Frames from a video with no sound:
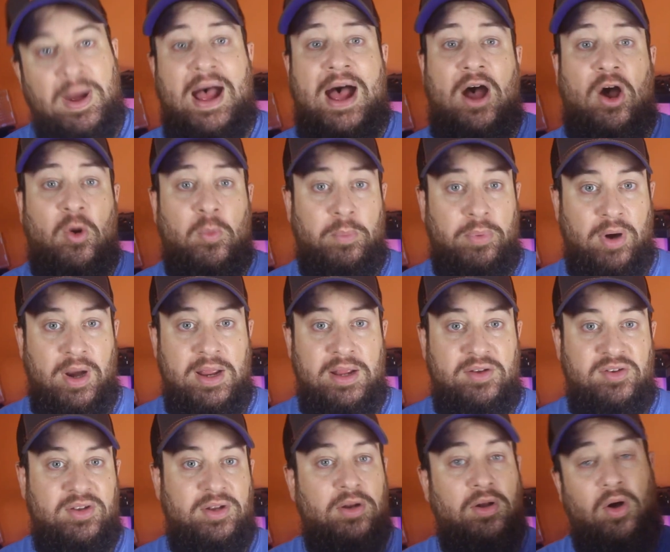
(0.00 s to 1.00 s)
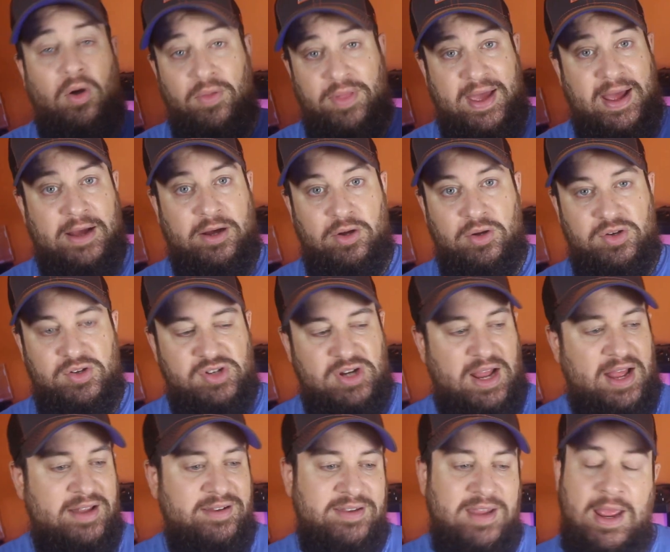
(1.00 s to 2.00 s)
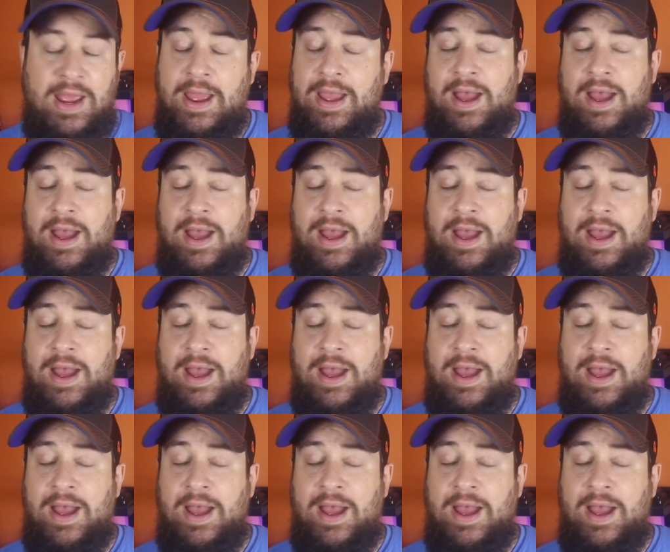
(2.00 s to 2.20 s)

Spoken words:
outbreaks and all that good jazz.